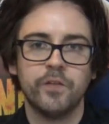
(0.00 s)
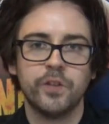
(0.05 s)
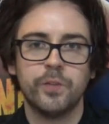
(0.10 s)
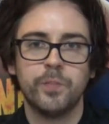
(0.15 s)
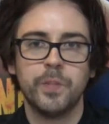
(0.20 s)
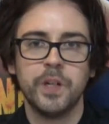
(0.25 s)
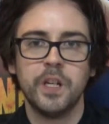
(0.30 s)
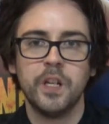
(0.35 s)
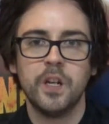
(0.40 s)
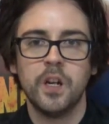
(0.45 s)
to
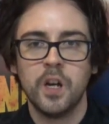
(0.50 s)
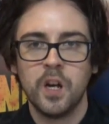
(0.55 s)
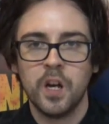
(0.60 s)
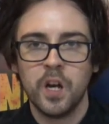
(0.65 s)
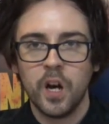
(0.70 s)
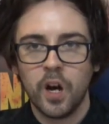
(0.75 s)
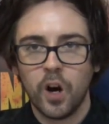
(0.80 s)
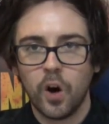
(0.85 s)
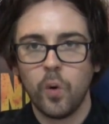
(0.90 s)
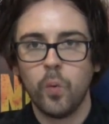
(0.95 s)
be
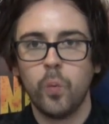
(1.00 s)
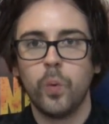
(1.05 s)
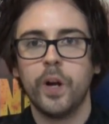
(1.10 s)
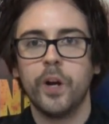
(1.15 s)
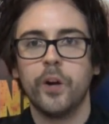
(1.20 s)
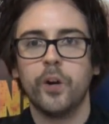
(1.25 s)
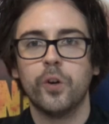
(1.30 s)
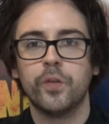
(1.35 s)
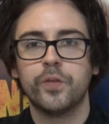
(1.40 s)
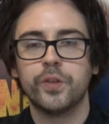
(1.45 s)

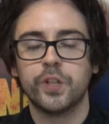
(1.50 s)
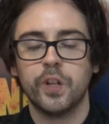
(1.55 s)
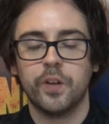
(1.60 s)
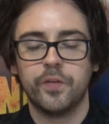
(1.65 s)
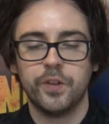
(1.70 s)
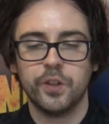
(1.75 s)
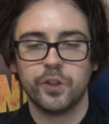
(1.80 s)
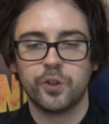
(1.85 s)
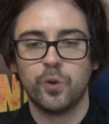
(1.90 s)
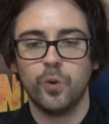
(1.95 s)
aware of
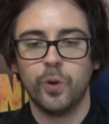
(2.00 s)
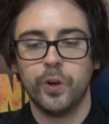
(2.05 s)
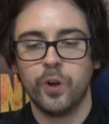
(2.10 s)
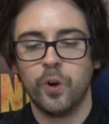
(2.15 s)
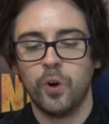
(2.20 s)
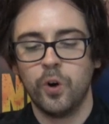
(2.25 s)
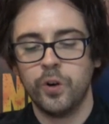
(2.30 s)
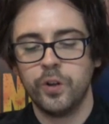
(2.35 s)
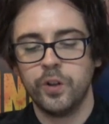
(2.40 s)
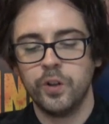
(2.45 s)
stuff that's going on.